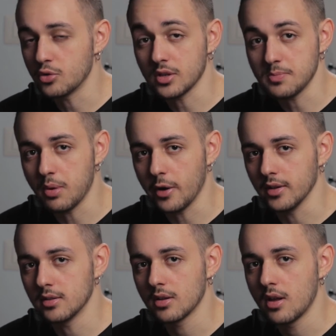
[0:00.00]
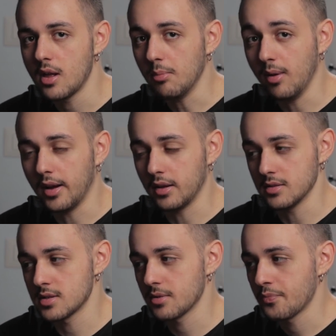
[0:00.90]
transparent
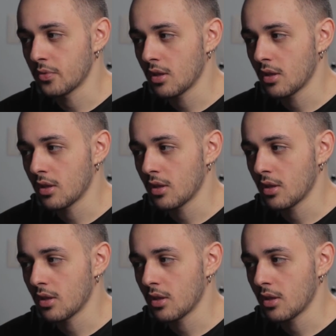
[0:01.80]
plugins.